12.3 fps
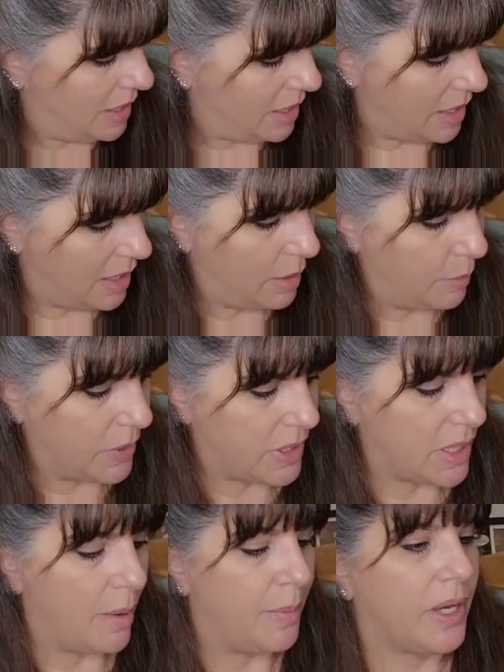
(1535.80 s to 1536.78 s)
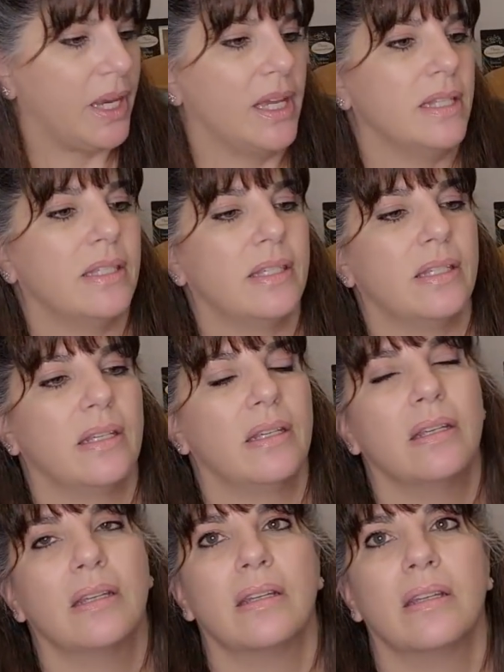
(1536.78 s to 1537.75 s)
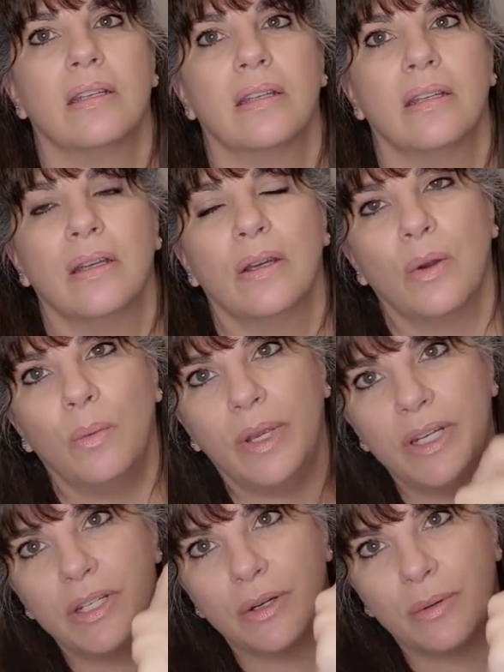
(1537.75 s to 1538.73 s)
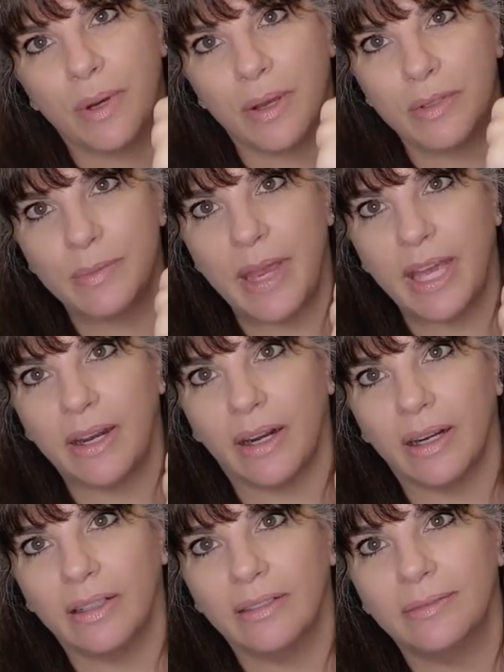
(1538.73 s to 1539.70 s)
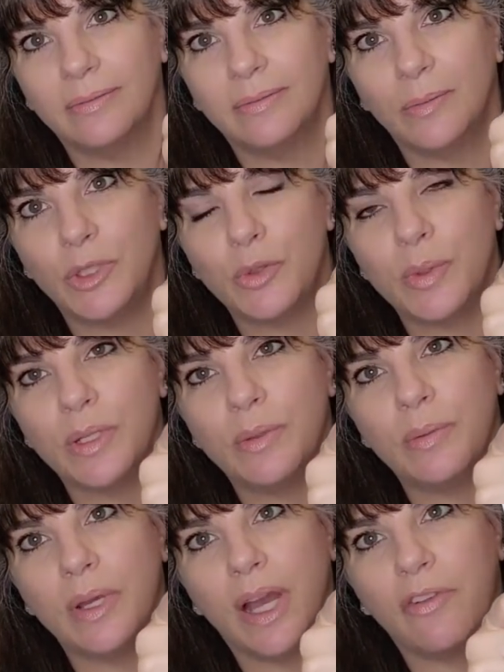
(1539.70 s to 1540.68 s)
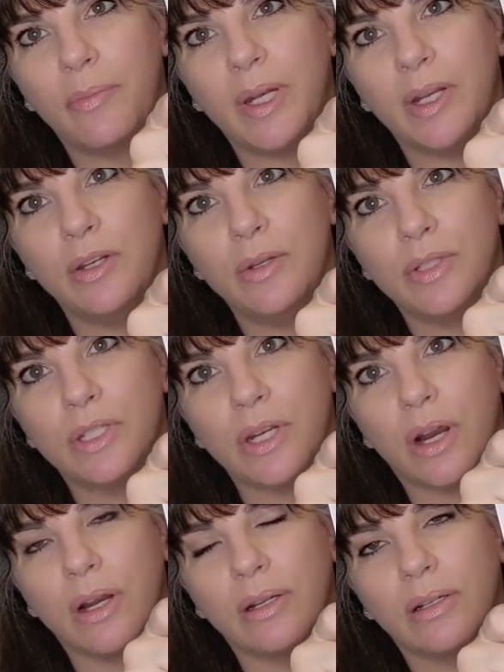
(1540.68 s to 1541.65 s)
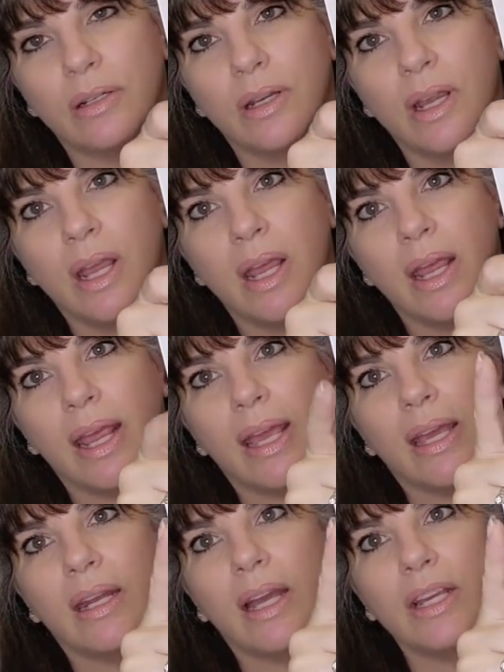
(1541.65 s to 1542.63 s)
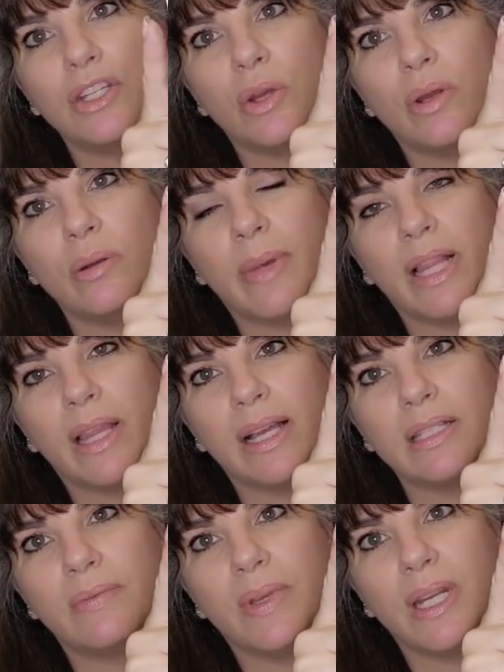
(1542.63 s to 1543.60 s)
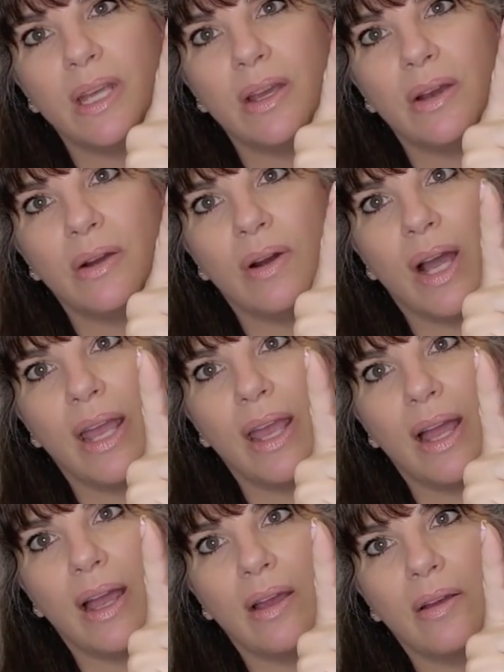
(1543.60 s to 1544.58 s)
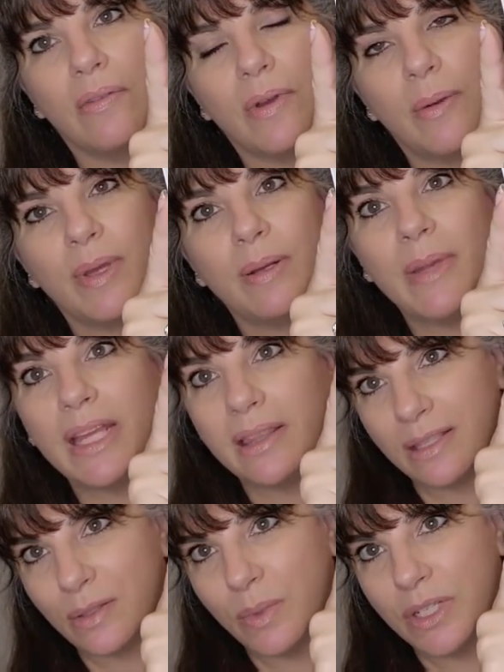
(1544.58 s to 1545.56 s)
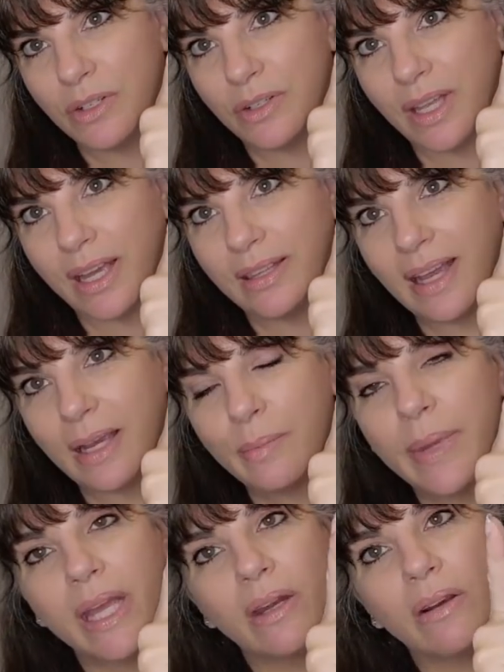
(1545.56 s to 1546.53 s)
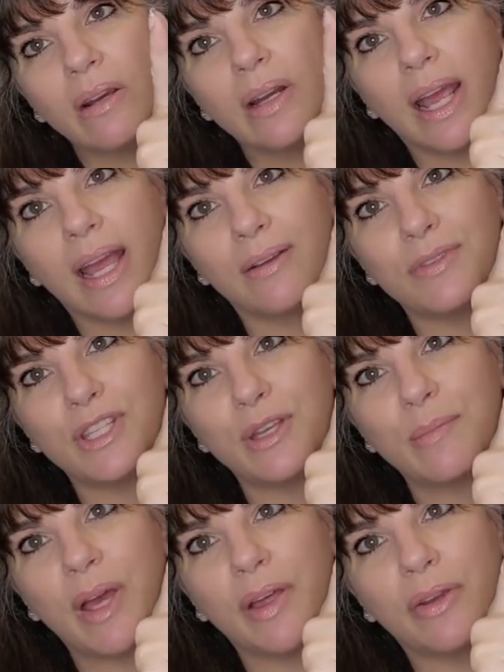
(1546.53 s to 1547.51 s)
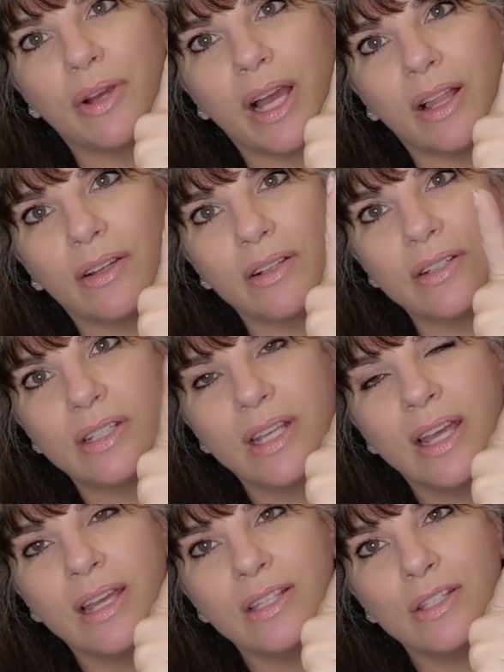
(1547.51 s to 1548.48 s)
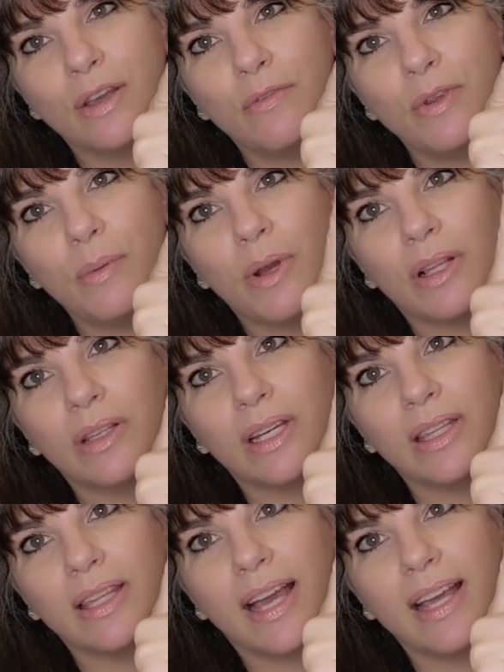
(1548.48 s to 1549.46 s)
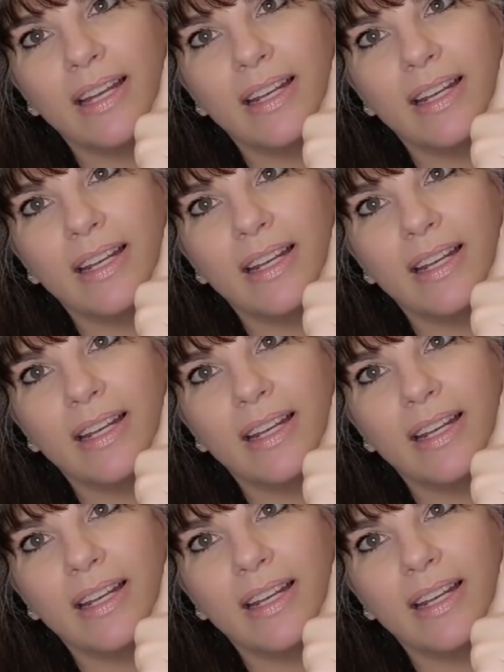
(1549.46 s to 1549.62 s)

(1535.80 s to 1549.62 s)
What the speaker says: And it was up against Winter Rose Manor, which would have been a new start. And I showed in my last video, I'm going to make this Winter Lilac Manor, and I have some other colors. So if you want to look at that,